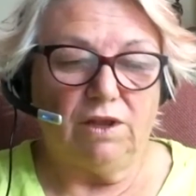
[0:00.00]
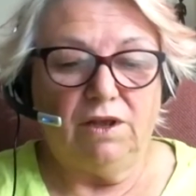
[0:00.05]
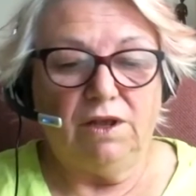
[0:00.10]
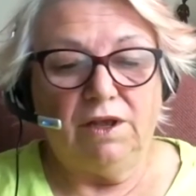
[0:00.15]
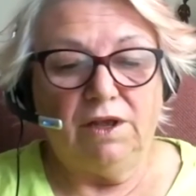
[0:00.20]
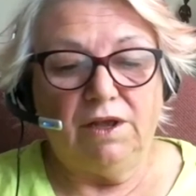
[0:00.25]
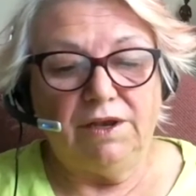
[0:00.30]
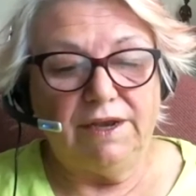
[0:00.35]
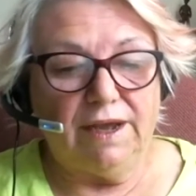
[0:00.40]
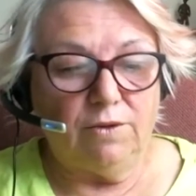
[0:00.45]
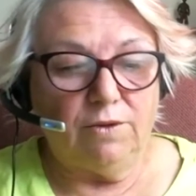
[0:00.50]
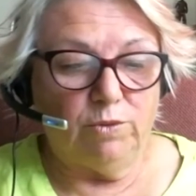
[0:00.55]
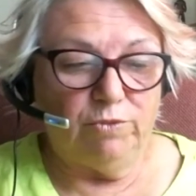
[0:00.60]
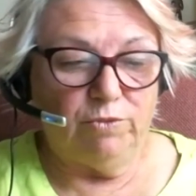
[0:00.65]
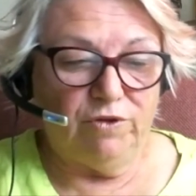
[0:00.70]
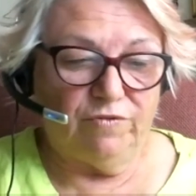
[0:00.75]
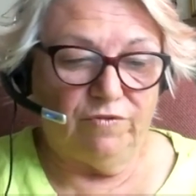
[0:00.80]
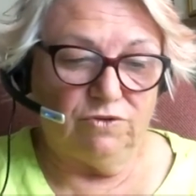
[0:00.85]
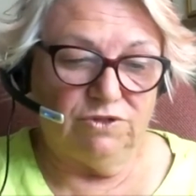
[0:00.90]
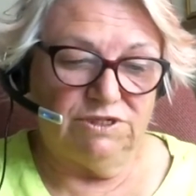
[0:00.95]
Now we
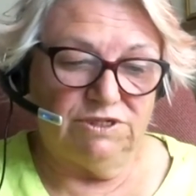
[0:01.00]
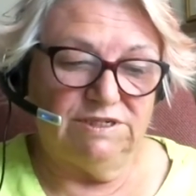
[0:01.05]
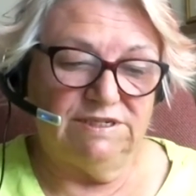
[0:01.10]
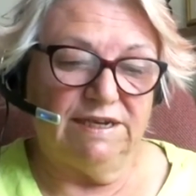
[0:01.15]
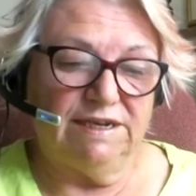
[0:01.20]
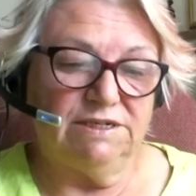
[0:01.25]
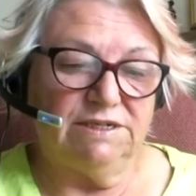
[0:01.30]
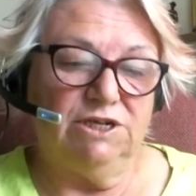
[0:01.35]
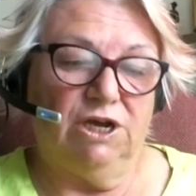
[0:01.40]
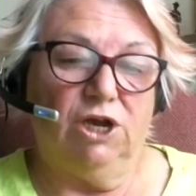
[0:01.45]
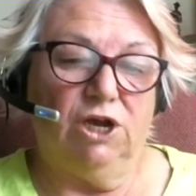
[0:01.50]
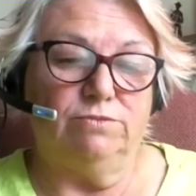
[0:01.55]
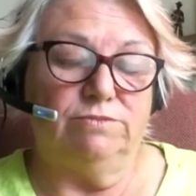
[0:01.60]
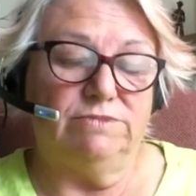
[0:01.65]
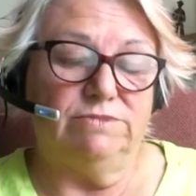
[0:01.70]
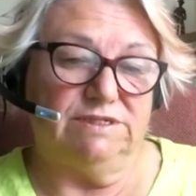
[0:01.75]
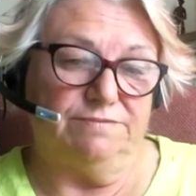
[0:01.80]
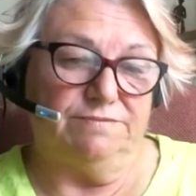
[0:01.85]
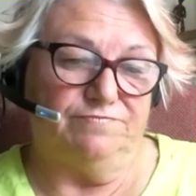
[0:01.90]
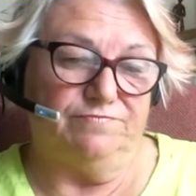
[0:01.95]
move on to second
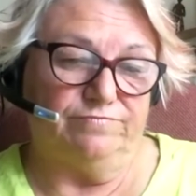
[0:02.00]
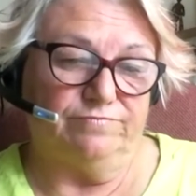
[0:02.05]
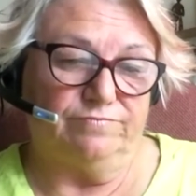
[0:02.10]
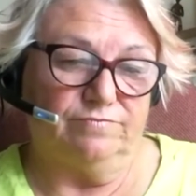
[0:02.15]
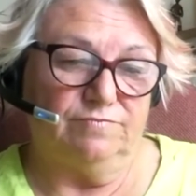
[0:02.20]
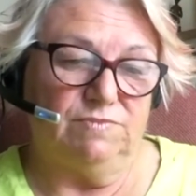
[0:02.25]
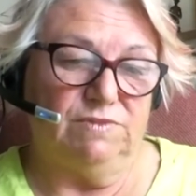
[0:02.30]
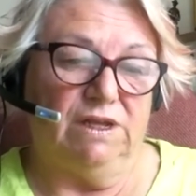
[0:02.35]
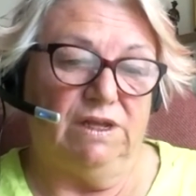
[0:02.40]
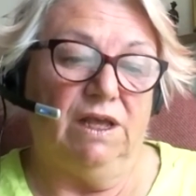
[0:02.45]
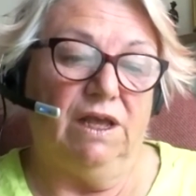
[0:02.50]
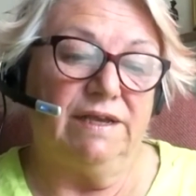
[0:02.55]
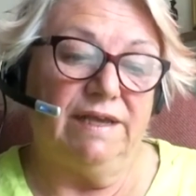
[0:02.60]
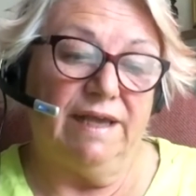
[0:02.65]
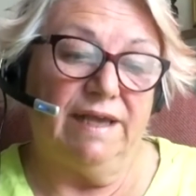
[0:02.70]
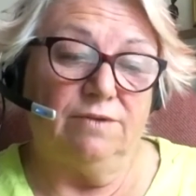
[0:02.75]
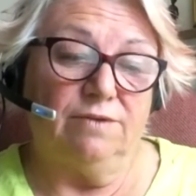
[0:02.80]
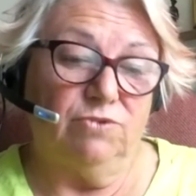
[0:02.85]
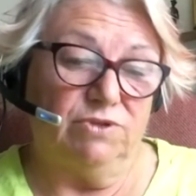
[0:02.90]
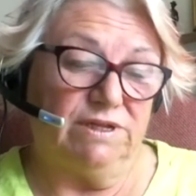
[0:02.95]
homes.
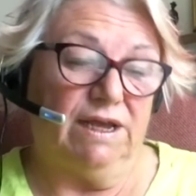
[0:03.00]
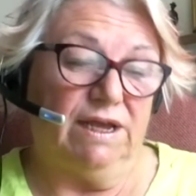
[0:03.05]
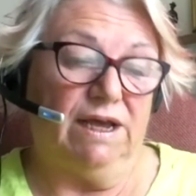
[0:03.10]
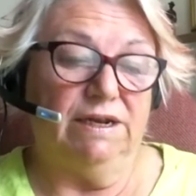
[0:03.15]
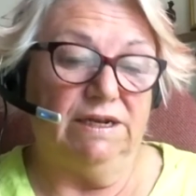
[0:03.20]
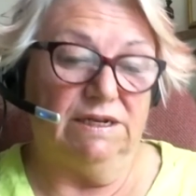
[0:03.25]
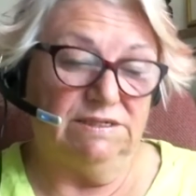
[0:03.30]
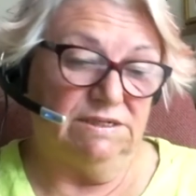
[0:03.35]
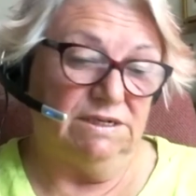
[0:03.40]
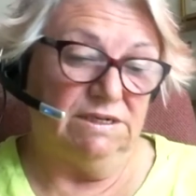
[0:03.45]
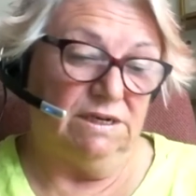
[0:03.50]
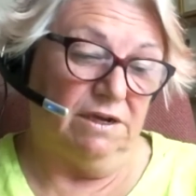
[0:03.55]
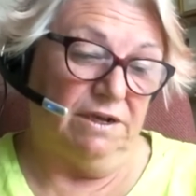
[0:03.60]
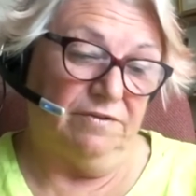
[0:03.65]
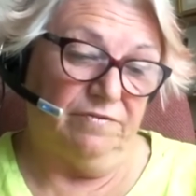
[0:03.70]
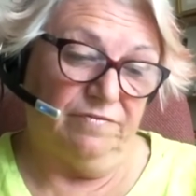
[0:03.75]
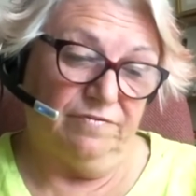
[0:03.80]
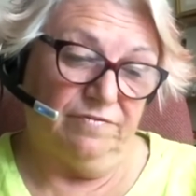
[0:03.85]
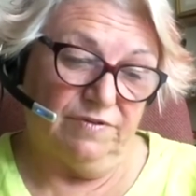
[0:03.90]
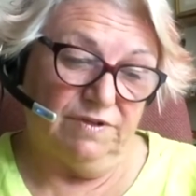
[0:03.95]
Again with Canada
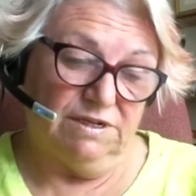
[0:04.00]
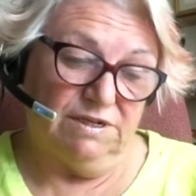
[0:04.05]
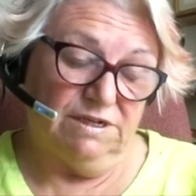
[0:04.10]
Life,